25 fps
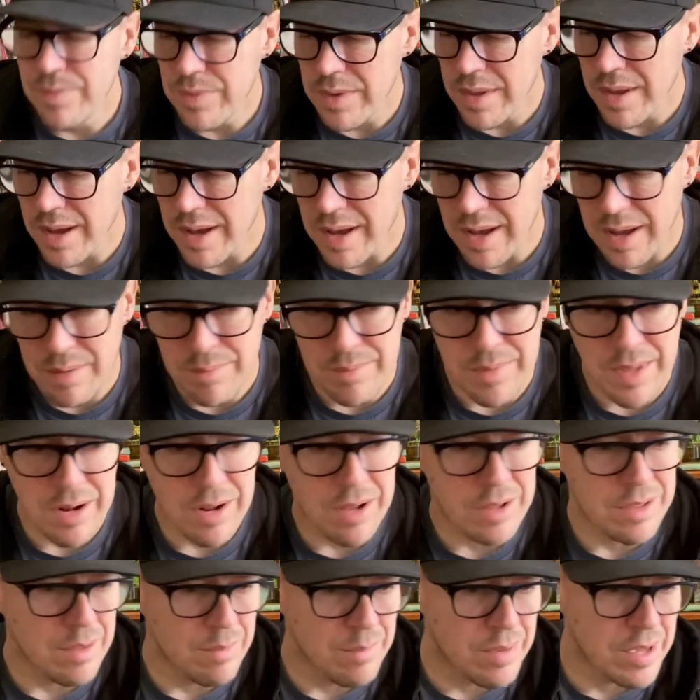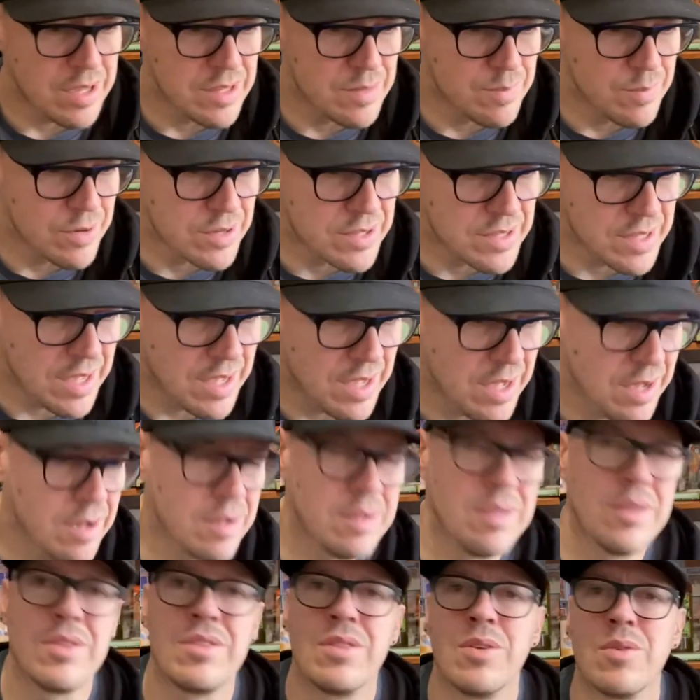They're not the biggest books I own,
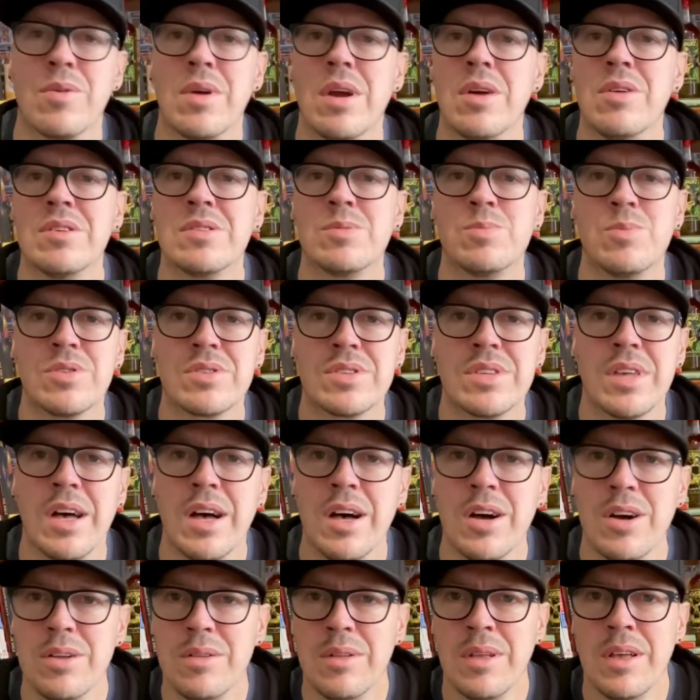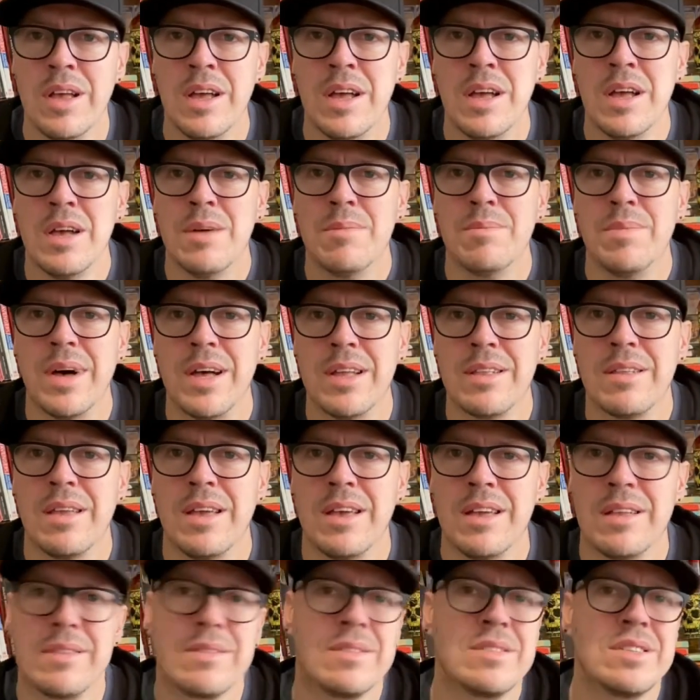not the rarest books I own, but
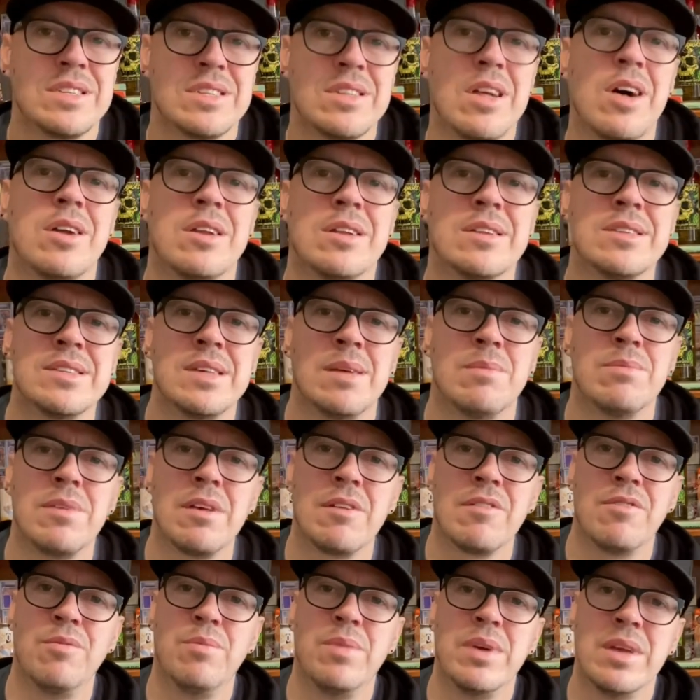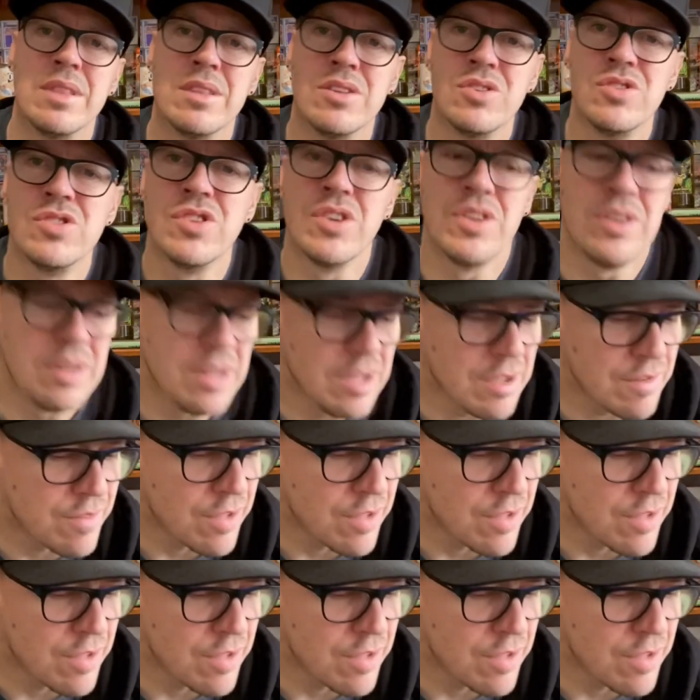it started something for me in the journey of